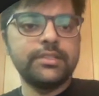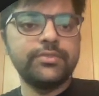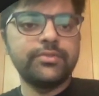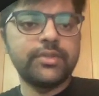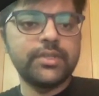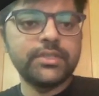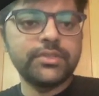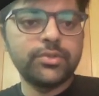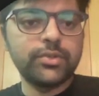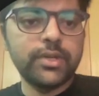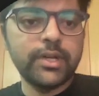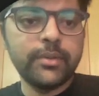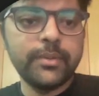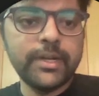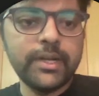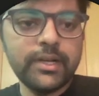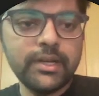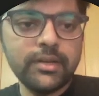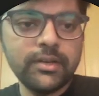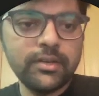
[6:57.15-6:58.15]
first
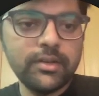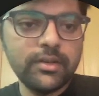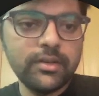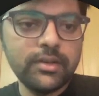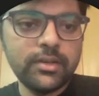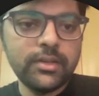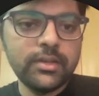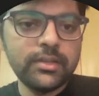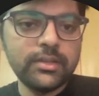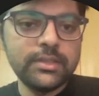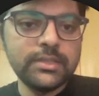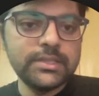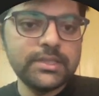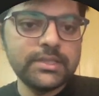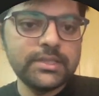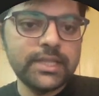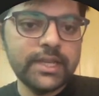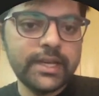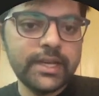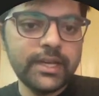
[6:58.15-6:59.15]
tournament, this is
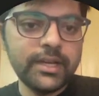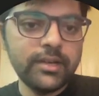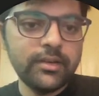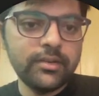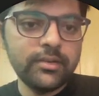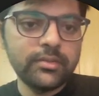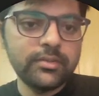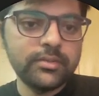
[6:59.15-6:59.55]
second.